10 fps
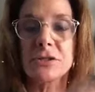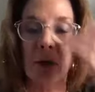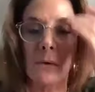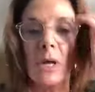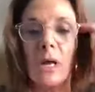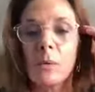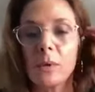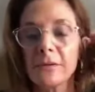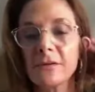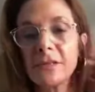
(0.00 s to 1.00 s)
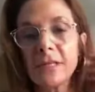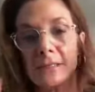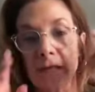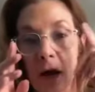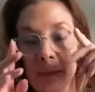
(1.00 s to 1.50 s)
So one of the
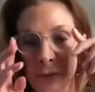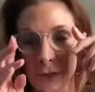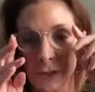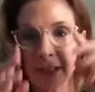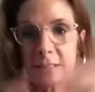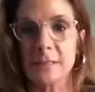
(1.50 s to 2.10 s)
things I'm curious